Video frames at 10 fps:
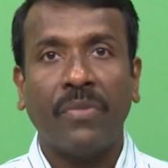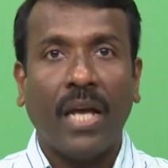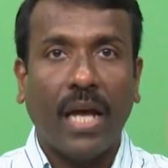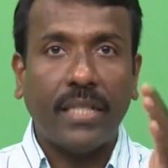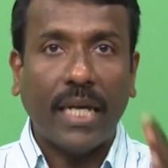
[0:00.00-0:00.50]

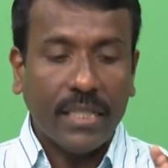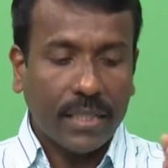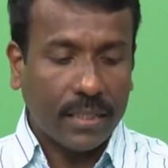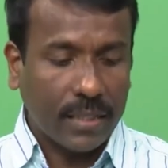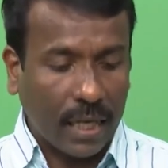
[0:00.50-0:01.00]
and that is
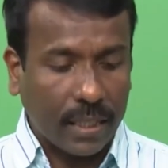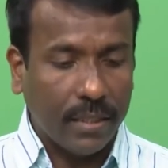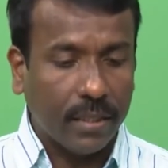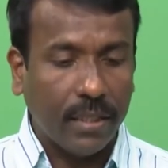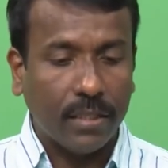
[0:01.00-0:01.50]
exactly
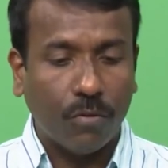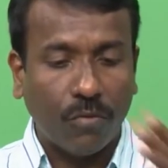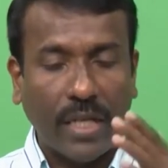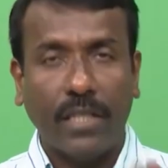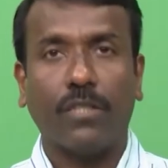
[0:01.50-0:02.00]
the reason
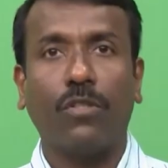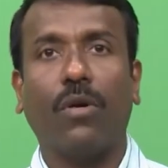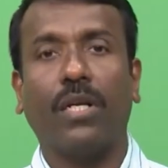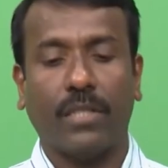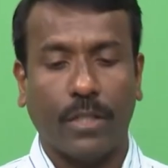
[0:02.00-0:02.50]
why it is
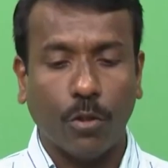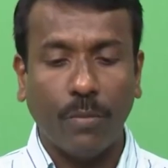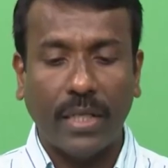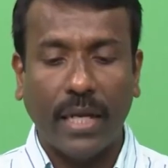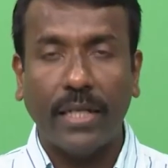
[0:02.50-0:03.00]
known as
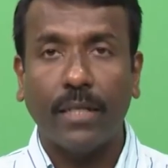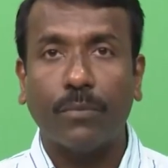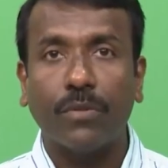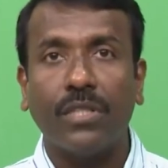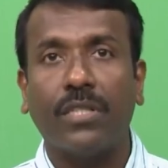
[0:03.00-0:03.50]
atomic layer
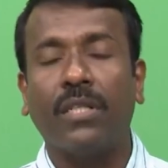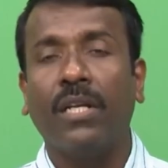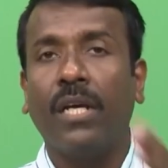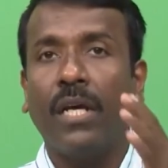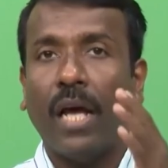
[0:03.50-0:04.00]
deposition
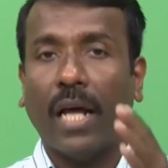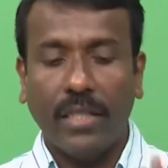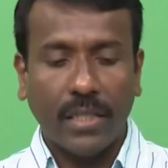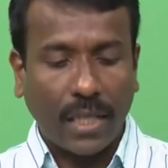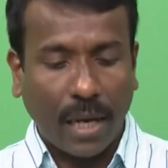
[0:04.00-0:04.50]
and
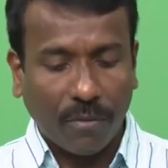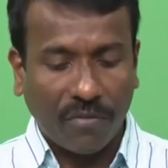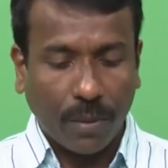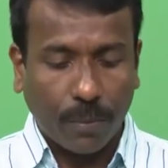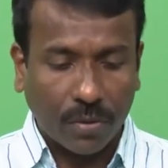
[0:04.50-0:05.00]
this type of
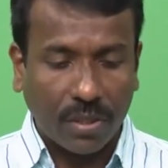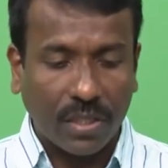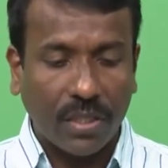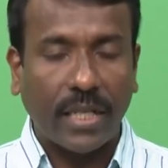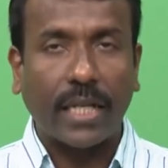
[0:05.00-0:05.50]

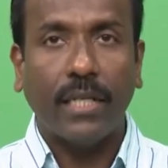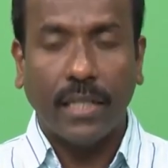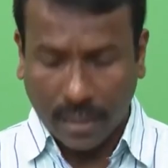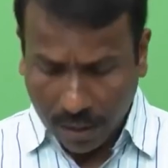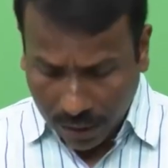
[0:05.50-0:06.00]
deposition
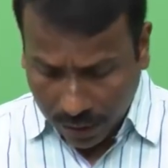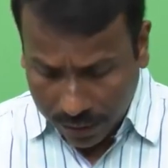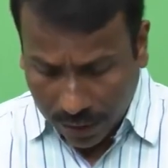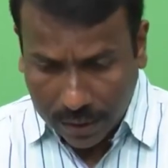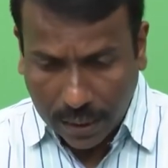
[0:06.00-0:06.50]
technique
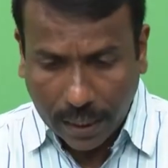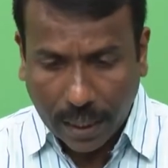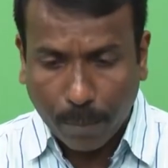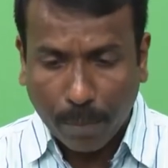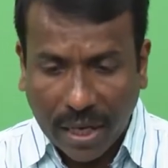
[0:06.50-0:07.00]
is actually
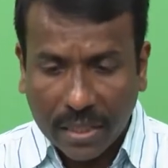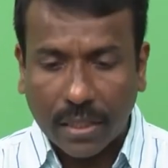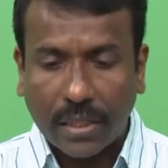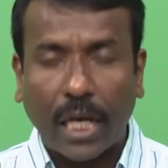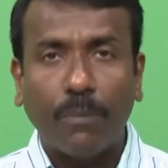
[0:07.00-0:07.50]
a major
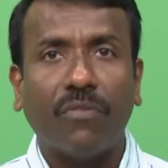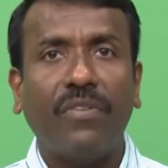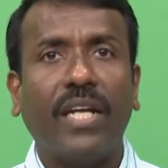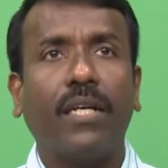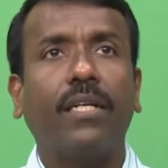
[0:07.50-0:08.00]
type of
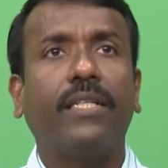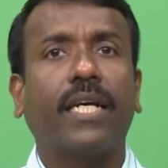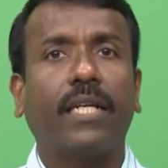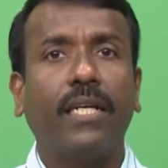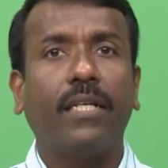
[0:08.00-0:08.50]

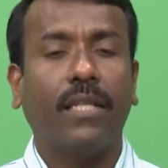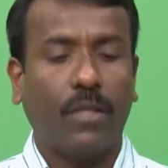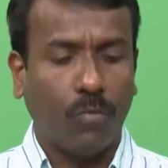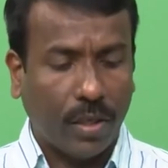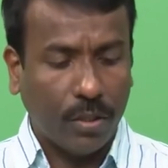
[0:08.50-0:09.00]
technique
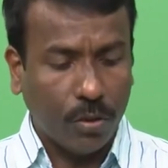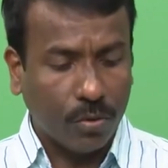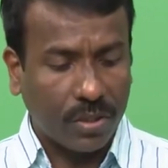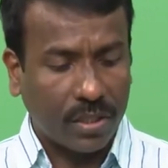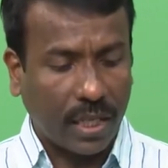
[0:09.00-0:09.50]
that one
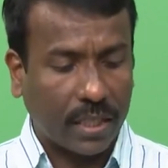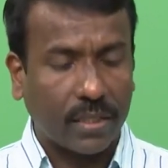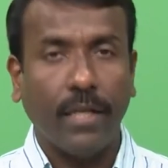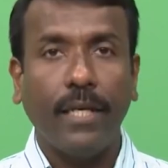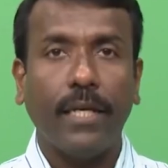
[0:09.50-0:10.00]
uses
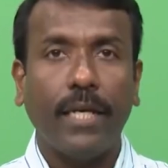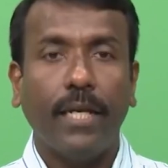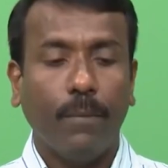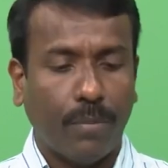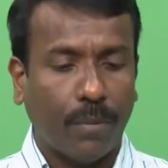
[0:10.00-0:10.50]
actually
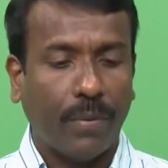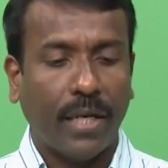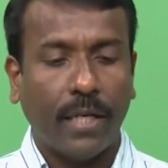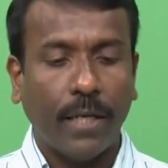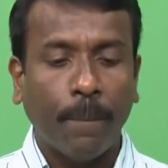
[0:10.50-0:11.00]
in
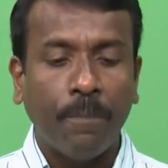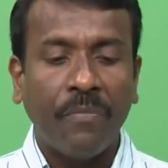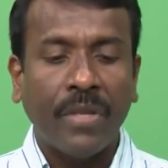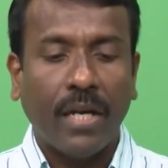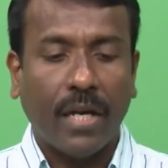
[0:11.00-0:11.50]
preparing
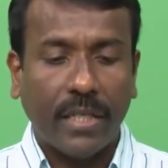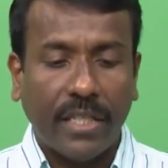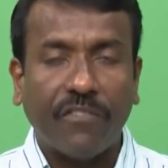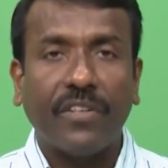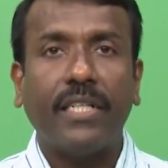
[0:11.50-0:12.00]

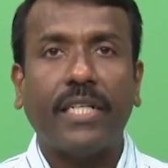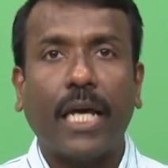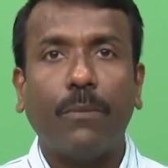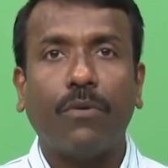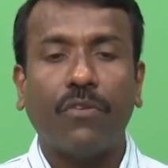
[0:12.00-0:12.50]
different
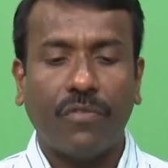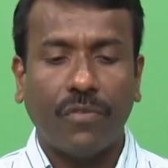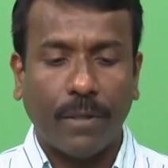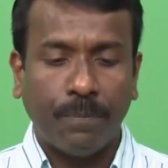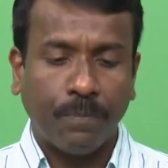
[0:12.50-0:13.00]
type of
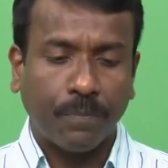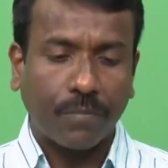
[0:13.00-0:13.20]
um,